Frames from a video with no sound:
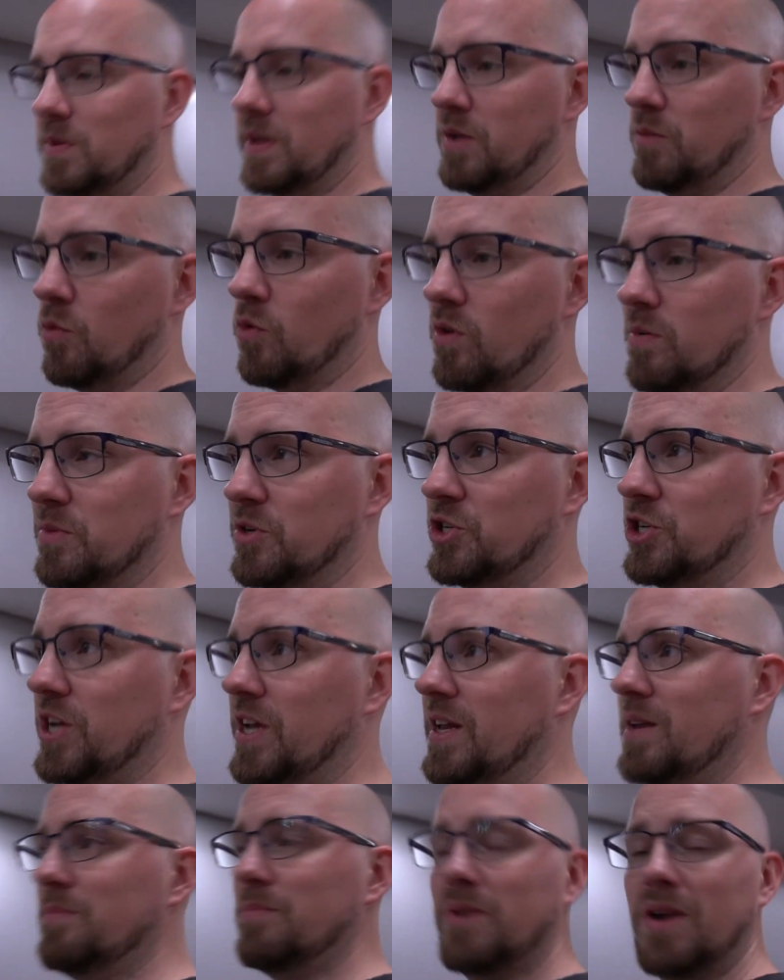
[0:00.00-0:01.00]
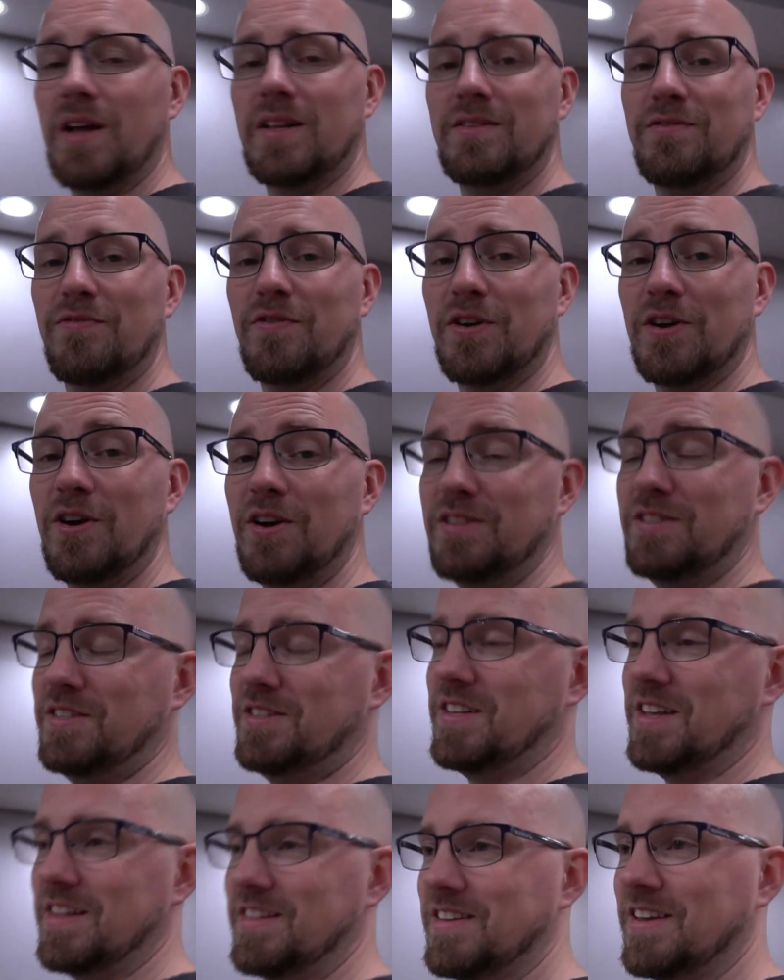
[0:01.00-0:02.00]
played War Machine, but I forgot to
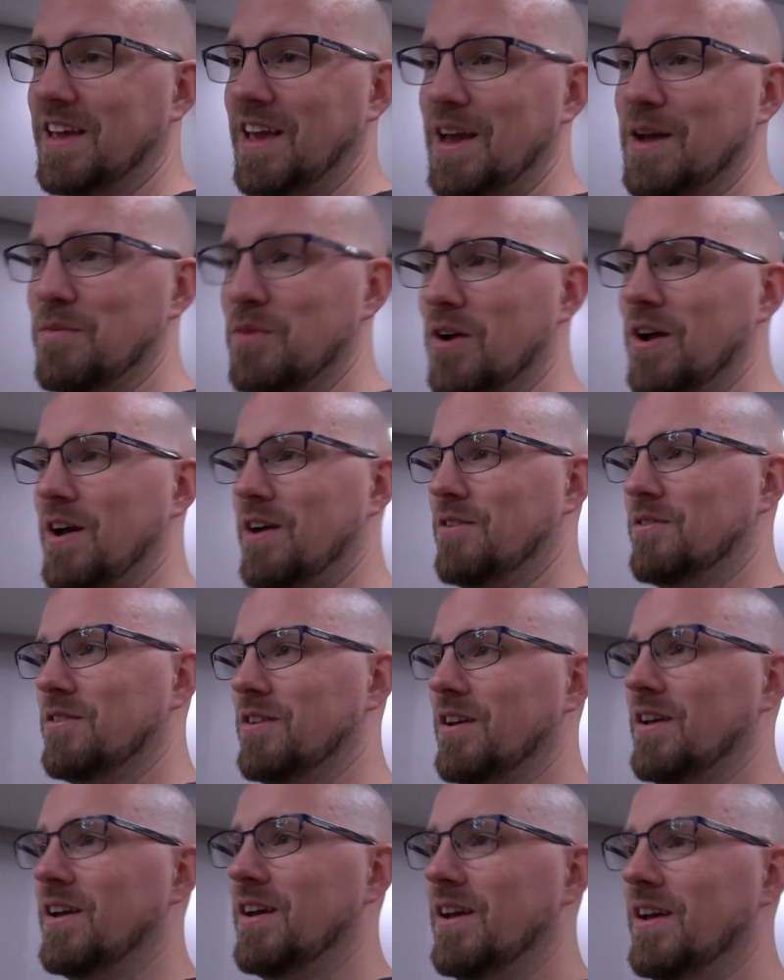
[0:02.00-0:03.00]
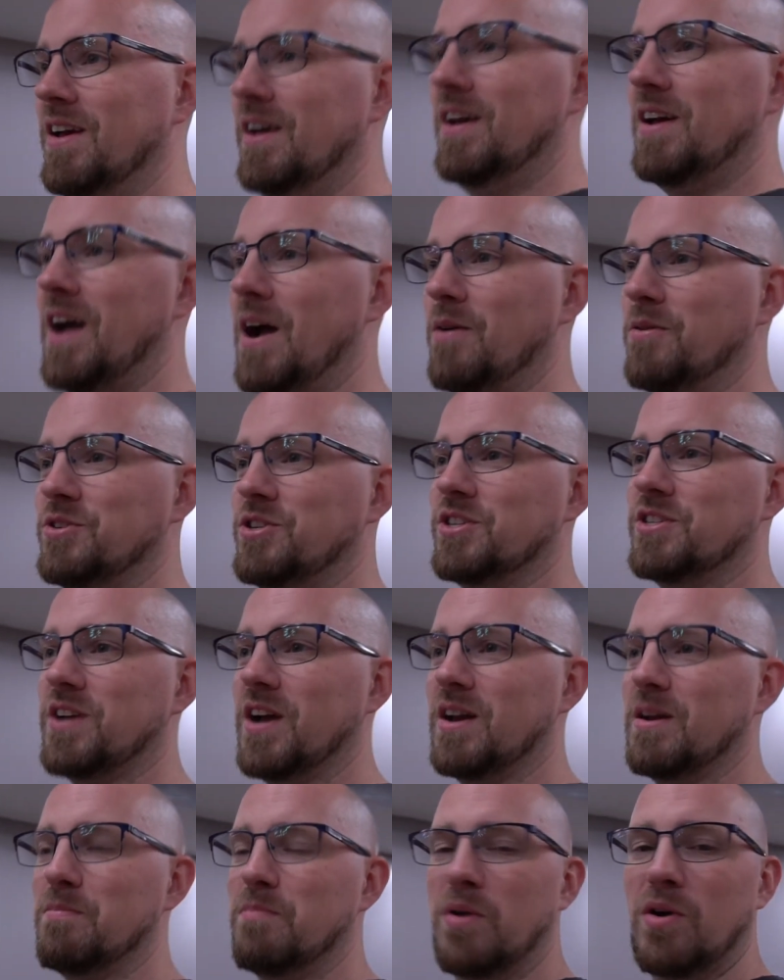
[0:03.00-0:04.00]
take the camera out. I was just
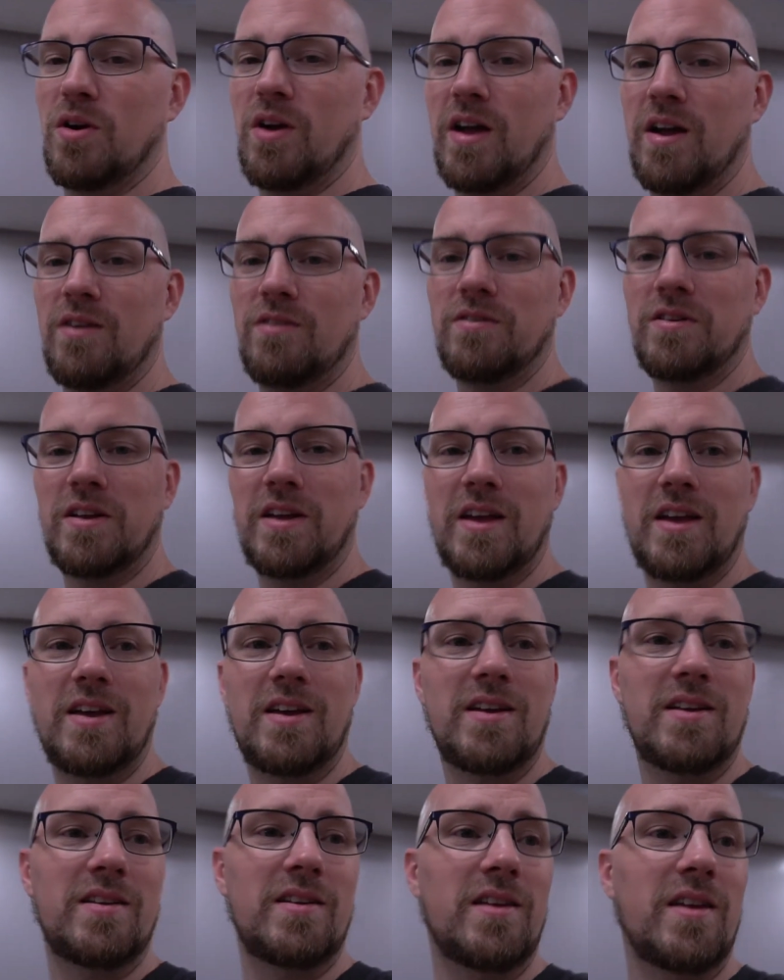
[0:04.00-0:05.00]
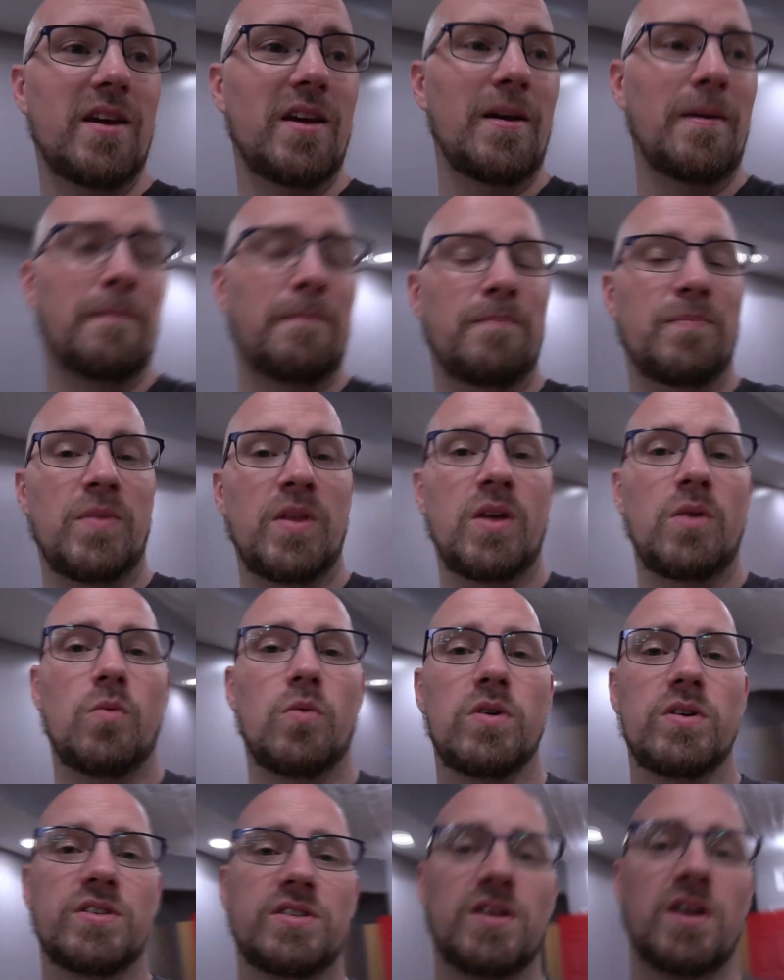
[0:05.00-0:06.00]
kind of burnt out and
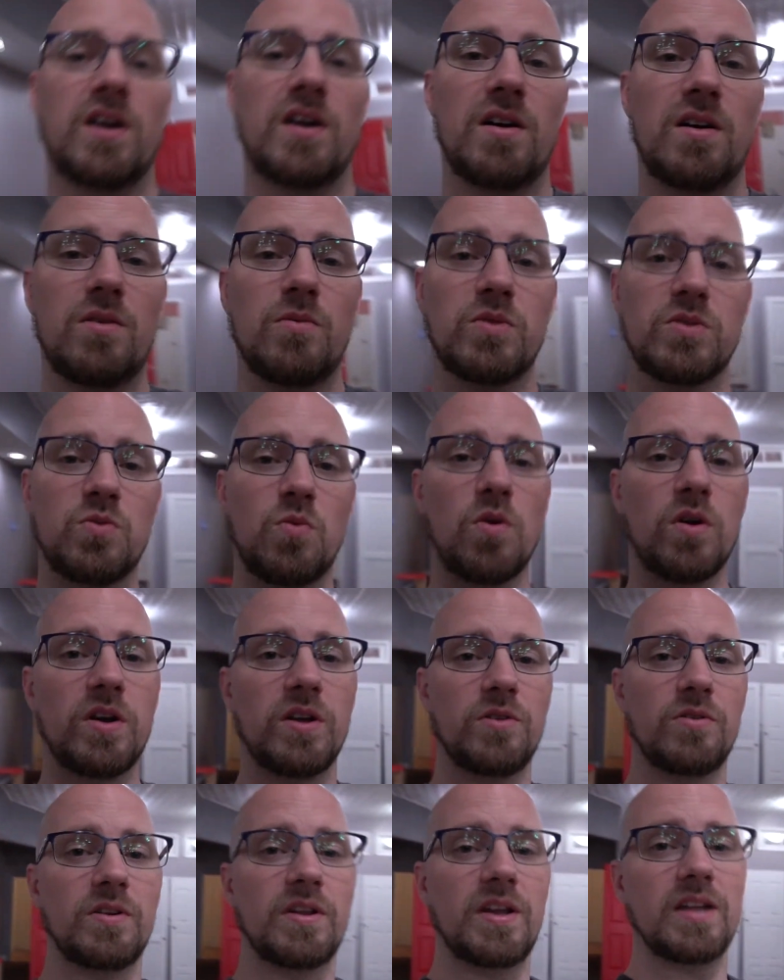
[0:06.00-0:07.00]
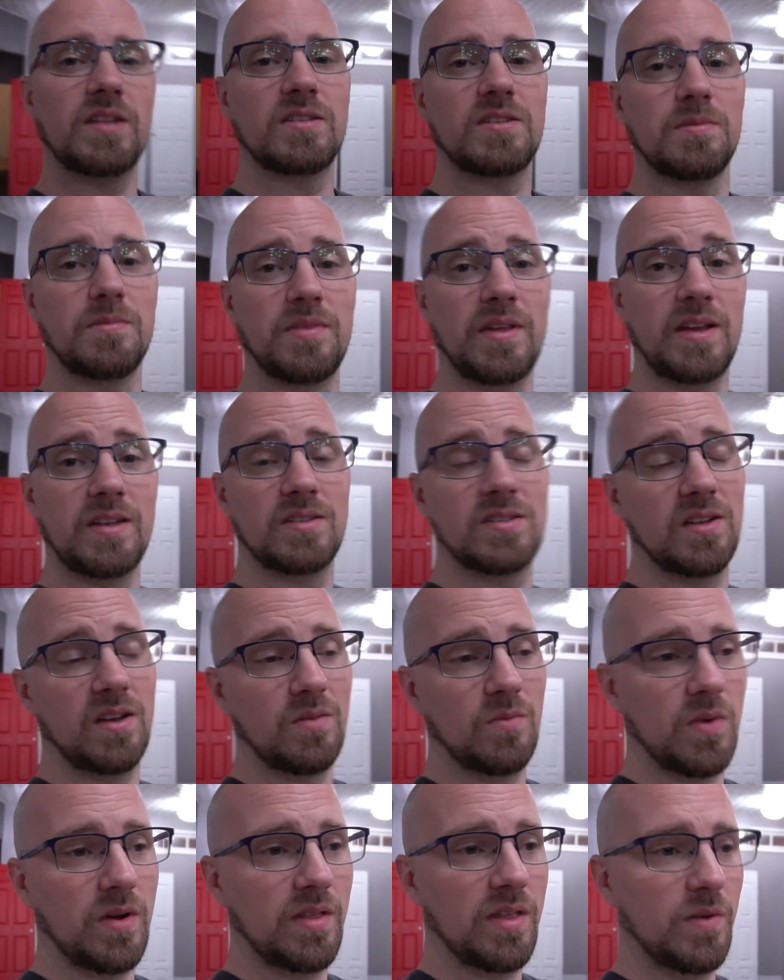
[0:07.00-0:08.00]
was working on getting some things
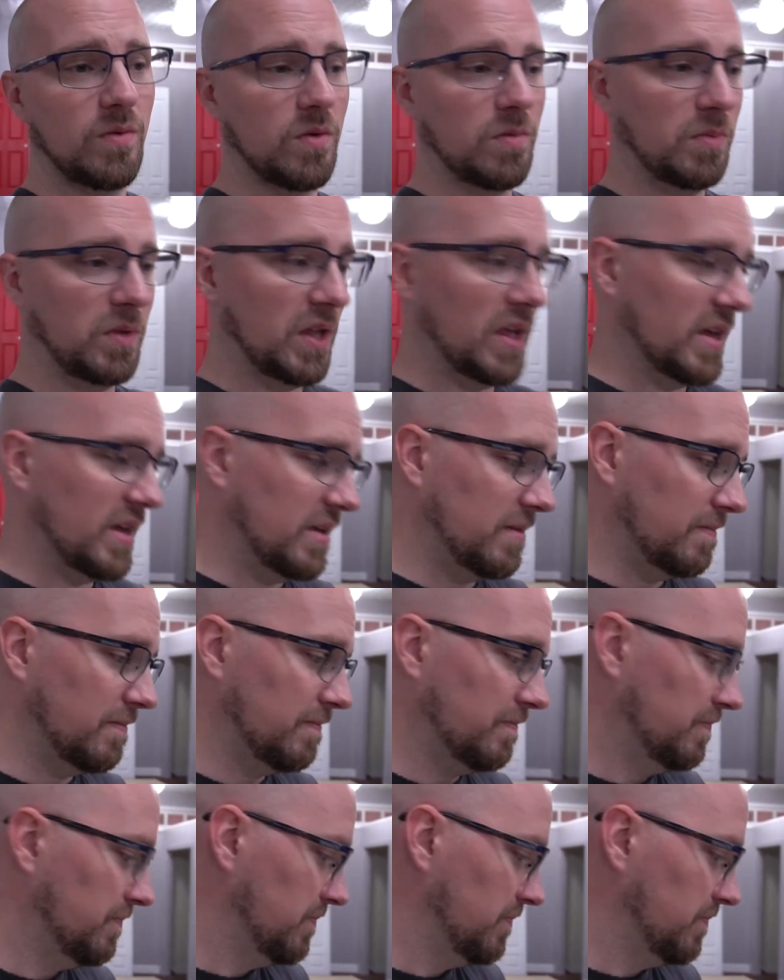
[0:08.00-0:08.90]
done while they were playing.